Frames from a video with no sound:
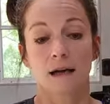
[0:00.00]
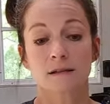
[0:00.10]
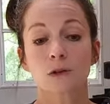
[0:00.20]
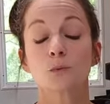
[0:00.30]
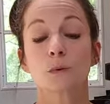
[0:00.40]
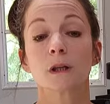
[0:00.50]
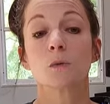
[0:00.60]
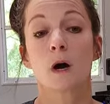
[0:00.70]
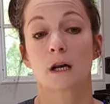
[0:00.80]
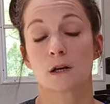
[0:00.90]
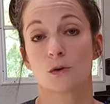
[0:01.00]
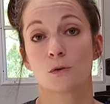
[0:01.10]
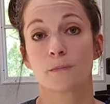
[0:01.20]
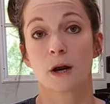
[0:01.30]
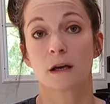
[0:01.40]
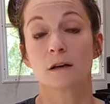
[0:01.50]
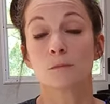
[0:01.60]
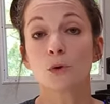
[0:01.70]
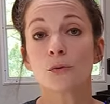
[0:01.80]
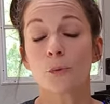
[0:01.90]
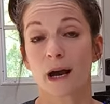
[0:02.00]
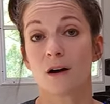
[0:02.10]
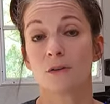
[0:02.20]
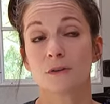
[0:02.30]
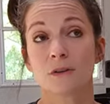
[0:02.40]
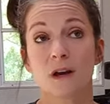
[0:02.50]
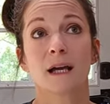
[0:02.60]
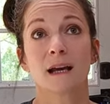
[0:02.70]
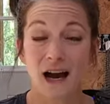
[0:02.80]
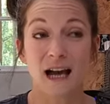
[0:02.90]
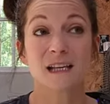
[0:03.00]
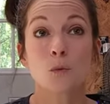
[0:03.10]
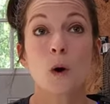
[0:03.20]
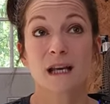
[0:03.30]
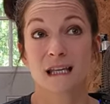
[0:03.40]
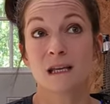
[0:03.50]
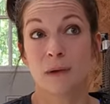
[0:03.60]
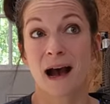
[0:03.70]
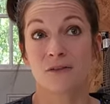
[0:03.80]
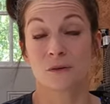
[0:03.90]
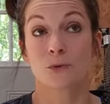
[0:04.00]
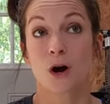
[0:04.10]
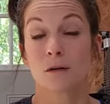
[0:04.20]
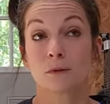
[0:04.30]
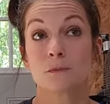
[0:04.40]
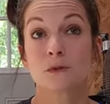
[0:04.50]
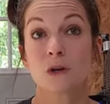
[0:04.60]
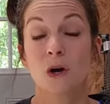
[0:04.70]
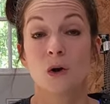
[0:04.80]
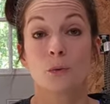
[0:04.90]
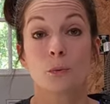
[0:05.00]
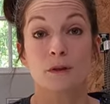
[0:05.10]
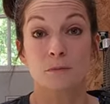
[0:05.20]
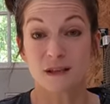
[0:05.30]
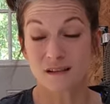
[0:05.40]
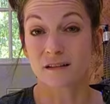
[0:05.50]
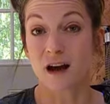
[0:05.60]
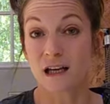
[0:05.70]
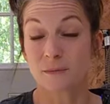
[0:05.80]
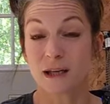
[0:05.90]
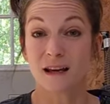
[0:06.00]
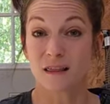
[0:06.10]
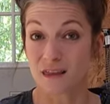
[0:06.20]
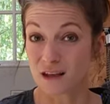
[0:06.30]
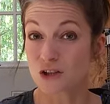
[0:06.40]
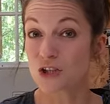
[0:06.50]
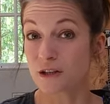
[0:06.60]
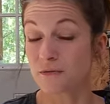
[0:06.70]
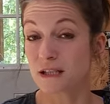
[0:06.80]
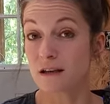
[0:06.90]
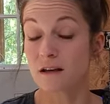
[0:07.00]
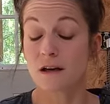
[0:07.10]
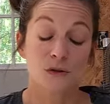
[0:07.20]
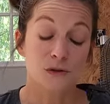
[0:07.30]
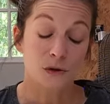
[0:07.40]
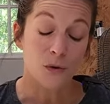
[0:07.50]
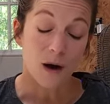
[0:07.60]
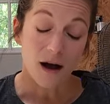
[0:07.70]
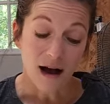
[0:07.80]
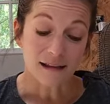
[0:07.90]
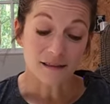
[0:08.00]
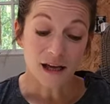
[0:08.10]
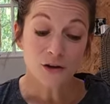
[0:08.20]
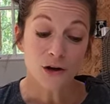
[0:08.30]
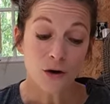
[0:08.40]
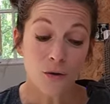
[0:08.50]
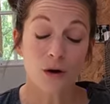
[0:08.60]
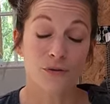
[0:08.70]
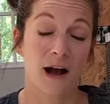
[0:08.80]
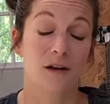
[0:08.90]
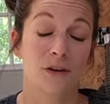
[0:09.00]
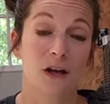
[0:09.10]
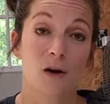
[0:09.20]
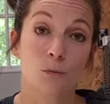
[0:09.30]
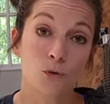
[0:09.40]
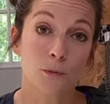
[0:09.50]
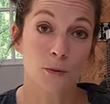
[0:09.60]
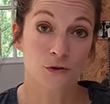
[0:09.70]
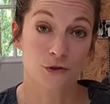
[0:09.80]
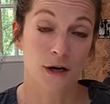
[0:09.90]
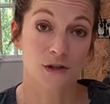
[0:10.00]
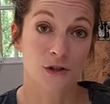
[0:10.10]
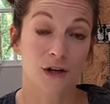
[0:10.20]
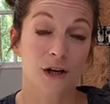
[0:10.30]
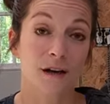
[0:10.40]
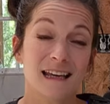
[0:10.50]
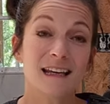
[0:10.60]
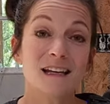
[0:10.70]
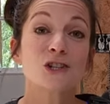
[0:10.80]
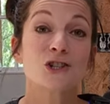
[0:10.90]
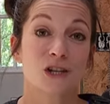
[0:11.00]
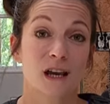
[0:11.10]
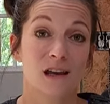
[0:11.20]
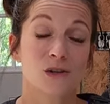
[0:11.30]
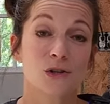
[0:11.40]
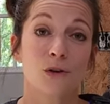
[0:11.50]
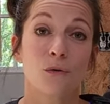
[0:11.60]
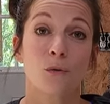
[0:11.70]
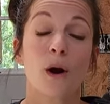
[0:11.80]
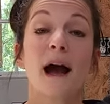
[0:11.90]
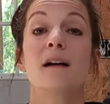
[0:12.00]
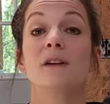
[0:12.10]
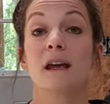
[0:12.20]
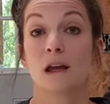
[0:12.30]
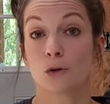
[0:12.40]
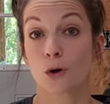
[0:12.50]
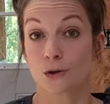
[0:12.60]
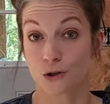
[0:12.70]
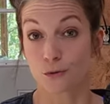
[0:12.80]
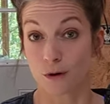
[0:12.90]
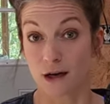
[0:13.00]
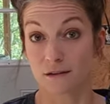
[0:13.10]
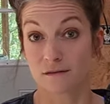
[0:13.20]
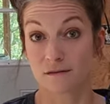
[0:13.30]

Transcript: I still really wanted a coop that I could move around, but I didn't want to keep having problems with misalignment and things shifting. So I let go of having a movable structure in exchange for having a larger run.